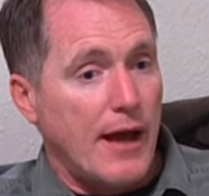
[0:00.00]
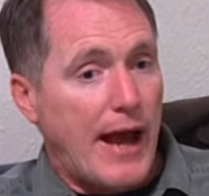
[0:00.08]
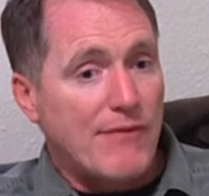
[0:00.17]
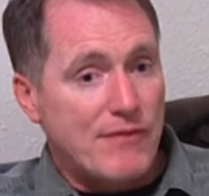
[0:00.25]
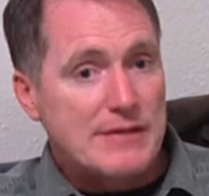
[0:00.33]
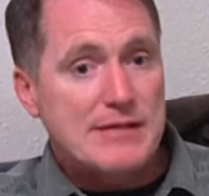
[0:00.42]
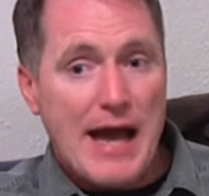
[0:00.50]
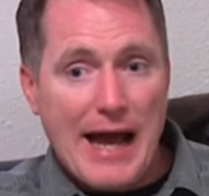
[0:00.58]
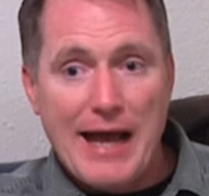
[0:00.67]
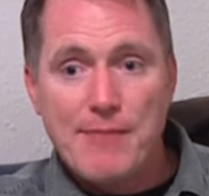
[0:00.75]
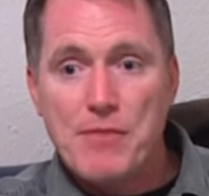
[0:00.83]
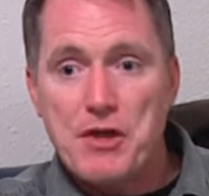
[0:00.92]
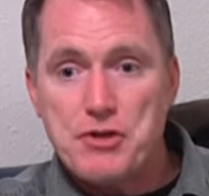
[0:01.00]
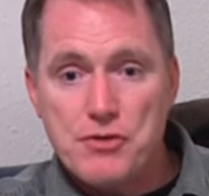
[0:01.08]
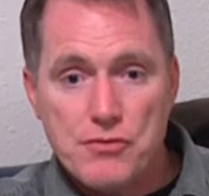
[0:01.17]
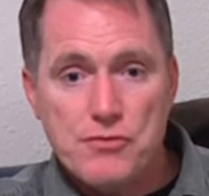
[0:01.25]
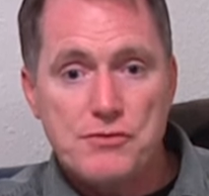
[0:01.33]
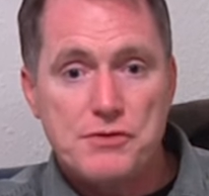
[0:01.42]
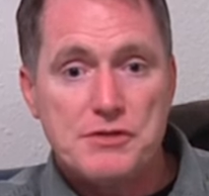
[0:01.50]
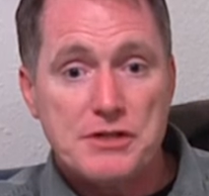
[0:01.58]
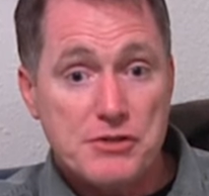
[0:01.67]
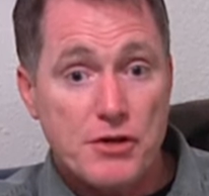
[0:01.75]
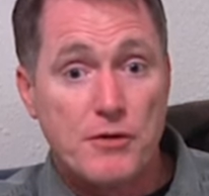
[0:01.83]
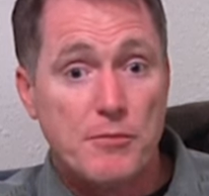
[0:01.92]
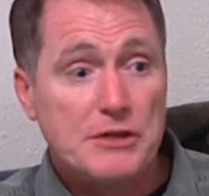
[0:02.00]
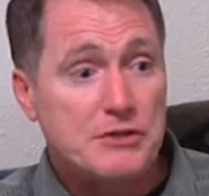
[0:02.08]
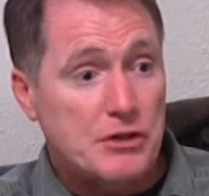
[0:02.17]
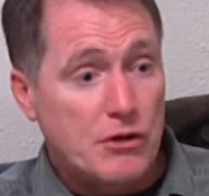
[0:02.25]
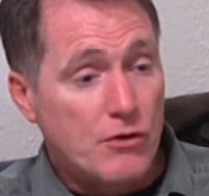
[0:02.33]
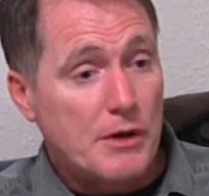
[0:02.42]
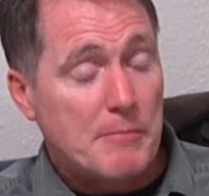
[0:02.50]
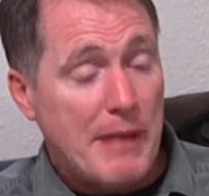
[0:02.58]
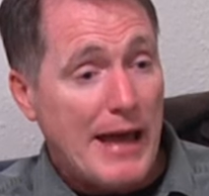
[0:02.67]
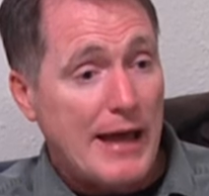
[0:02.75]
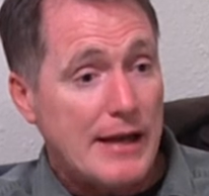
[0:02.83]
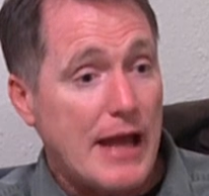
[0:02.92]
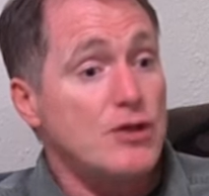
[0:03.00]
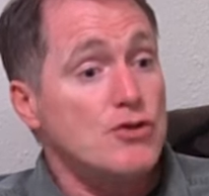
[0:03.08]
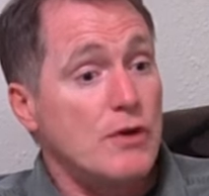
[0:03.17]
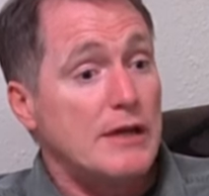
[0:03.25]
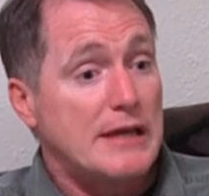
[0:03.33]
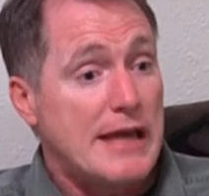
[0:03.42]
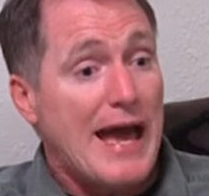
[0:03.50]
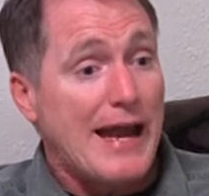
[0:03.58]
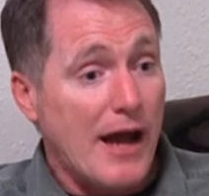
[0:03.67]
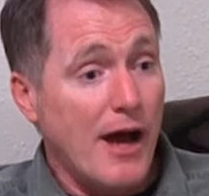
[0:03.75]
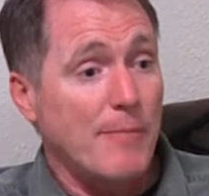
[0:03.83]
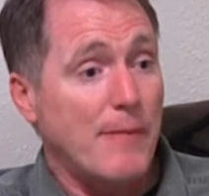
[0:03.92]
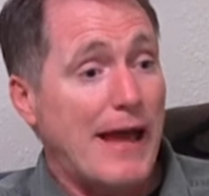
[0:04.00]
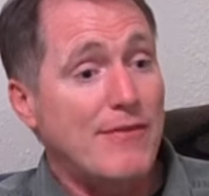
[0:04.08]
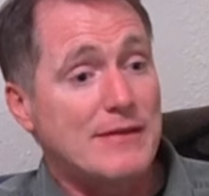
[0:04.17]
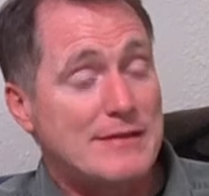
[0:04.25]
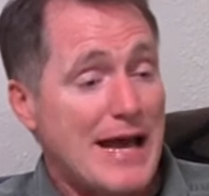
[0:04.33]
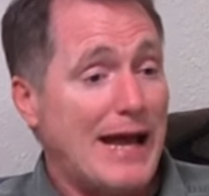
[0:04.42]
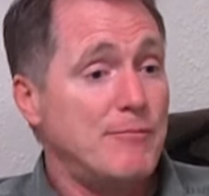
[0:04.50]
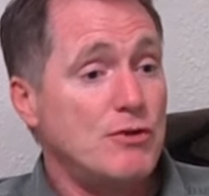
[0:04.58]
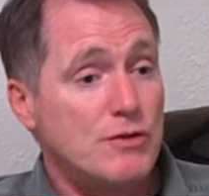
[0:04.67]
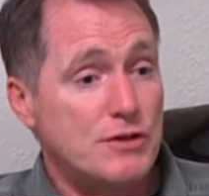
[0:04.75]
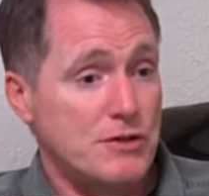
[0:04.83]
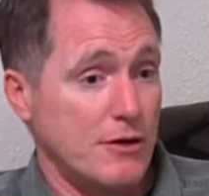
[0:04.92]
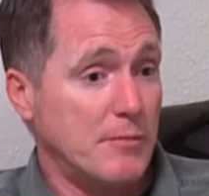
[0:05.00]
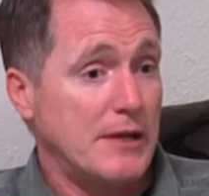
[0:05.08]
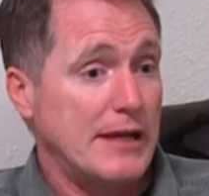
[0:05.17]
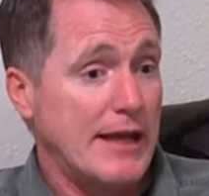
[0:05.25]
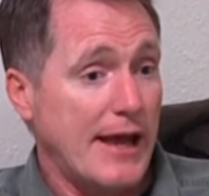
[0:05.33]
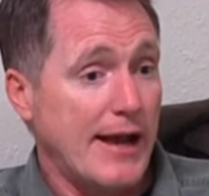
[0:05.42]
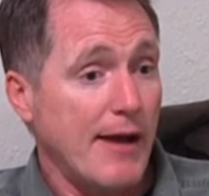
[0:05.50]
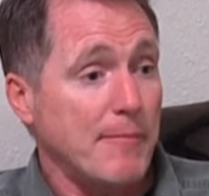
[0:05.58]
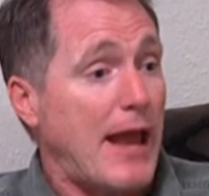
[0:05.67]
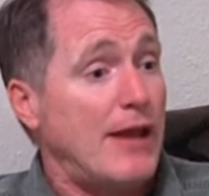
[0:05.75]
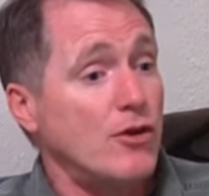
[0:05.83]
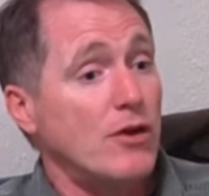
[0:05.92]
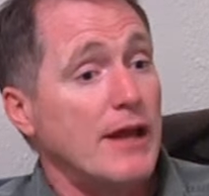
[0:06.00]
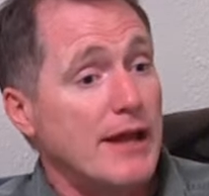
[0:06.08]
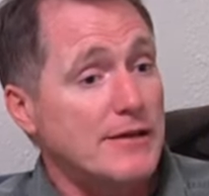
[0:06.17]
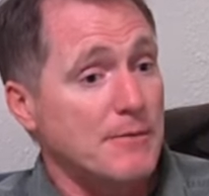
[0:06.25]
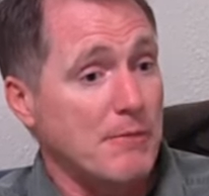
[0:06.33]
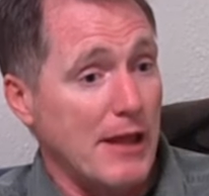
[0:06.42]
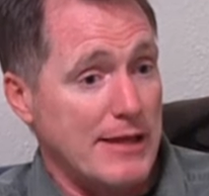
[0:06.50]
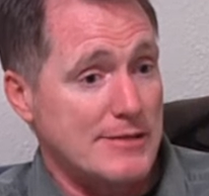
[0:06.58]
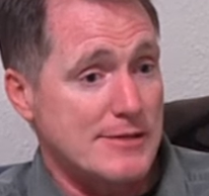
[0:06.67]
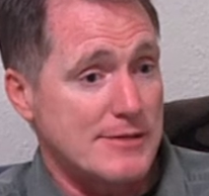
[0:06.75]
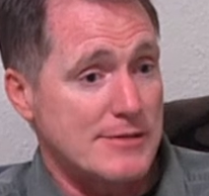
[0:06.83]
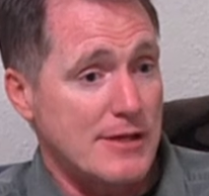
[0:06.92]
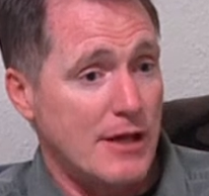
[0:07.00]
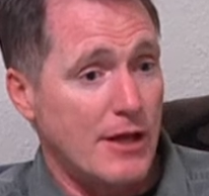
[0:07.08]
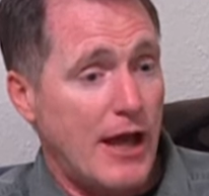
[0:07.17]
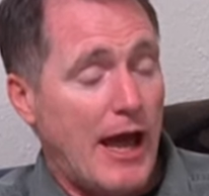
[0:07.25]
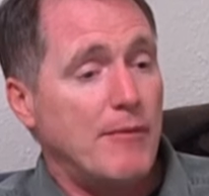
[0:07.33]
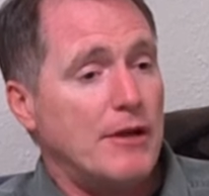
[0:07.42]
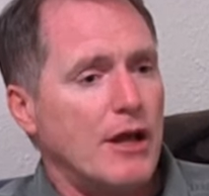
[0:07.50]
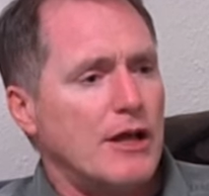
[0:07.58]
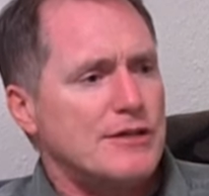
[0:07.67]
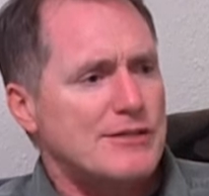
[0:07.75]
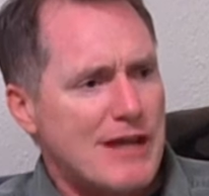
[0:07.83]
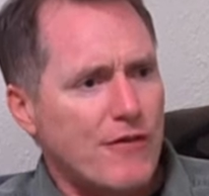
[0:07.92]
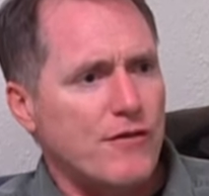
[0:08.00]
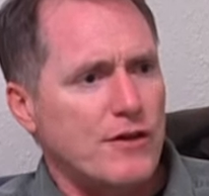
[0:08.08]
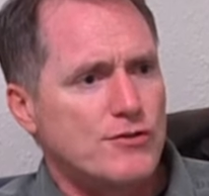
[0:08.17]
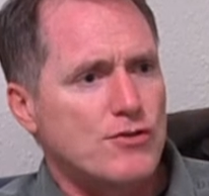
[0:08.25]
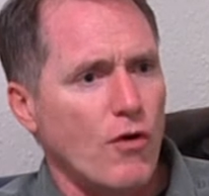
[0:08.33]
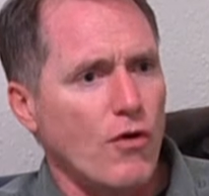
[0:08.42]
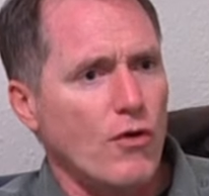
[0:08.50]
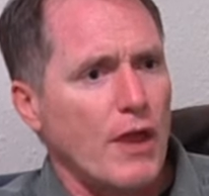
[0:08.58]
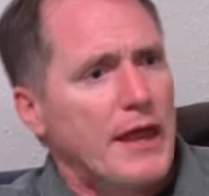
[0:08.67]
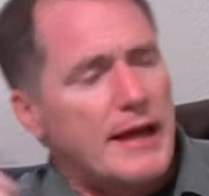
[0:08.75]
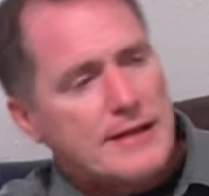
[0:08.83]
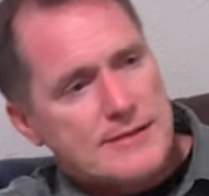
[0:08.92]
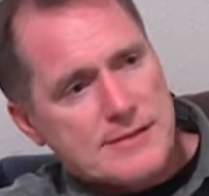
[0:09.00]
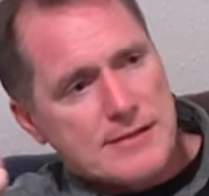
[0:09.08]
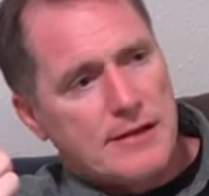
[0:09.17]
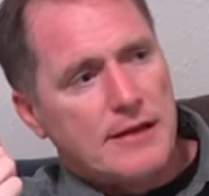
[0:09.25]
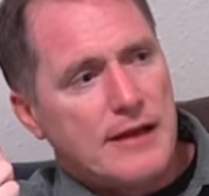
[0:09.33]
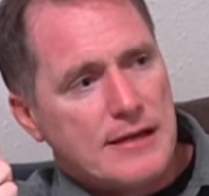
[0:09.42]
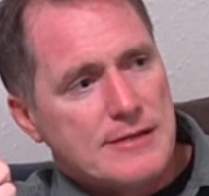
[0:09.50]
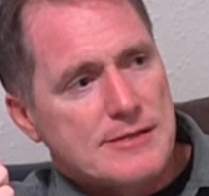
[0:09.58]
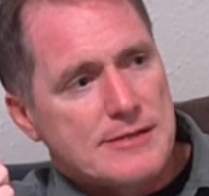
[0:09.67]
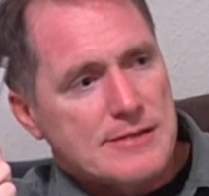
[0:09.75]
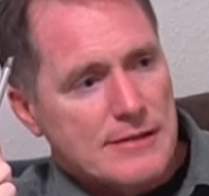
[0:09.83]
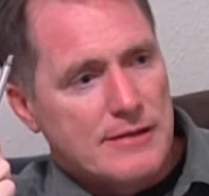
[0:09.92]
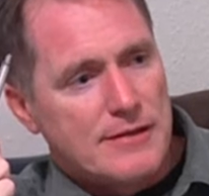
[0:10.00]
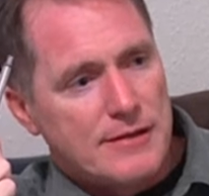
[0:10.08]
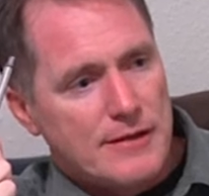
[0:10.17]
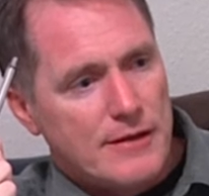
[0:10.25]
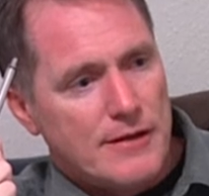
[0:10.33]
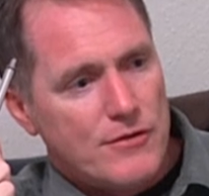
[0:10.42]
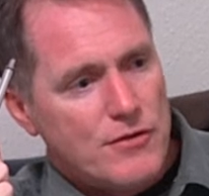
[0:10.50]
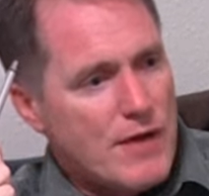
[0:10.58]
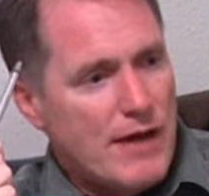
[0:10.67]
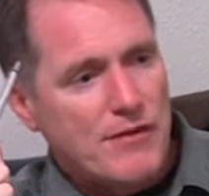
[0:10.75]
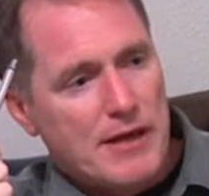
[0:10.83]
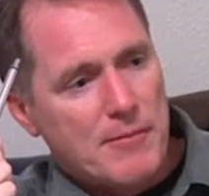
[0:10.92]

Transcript: at the time that you determine to go to bed. And you can get up at the time you determine to get up. And you can get to places. I mean, self-control is, is you got